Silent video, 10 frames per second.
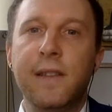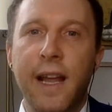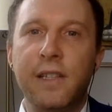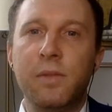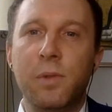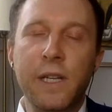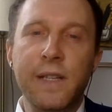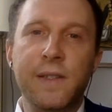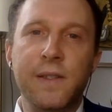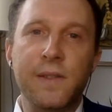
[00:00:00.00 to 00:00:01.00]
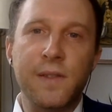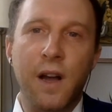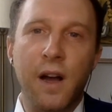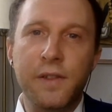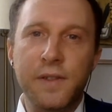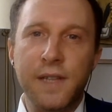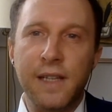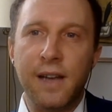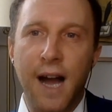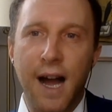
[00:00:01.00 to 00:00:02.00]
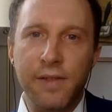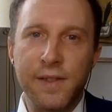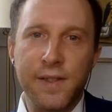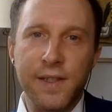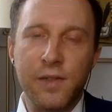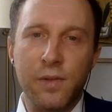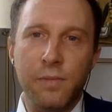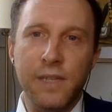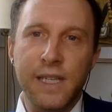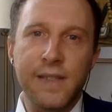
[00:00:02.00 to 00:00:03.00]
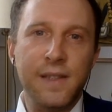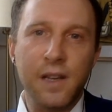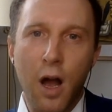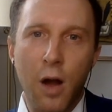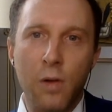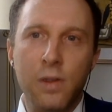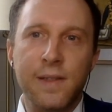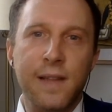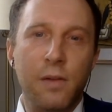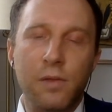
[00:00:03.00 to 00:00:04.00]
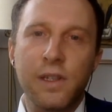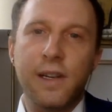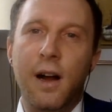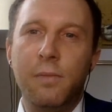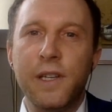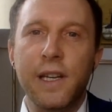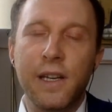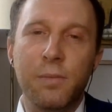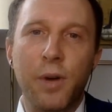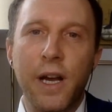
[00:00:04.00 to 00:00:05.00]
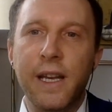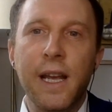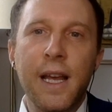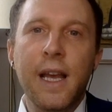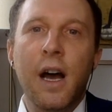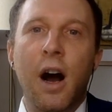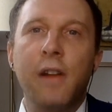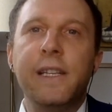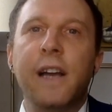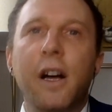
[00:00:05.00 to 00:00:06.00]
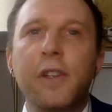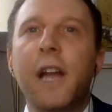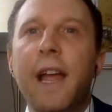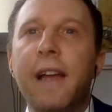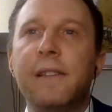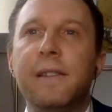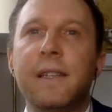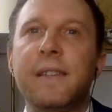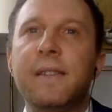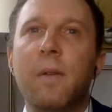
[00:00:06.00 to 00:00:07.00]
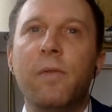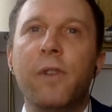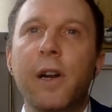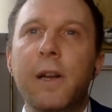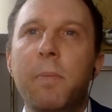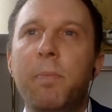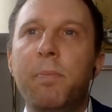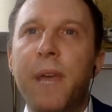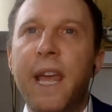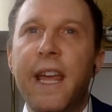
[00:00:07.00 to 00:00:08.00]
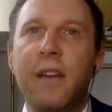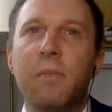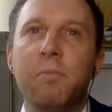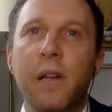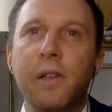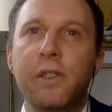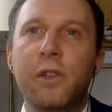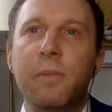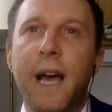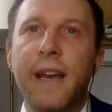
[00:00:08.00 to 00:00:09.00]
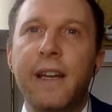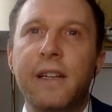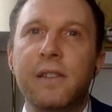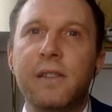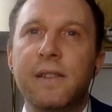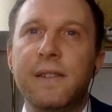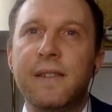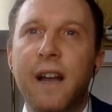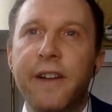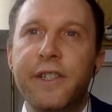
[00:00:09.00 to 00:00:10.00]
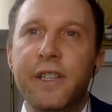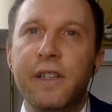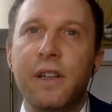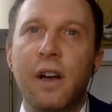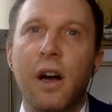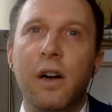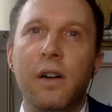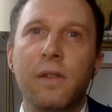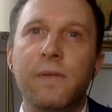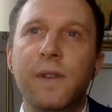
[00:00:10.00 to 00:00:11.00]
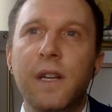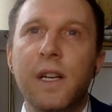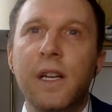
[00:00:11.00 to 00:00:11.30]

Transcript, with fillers: and tangible reasons to understand that obviously Trump needs to go. It's not really that complicated. But on the other hand, this very big melodramatic discussion of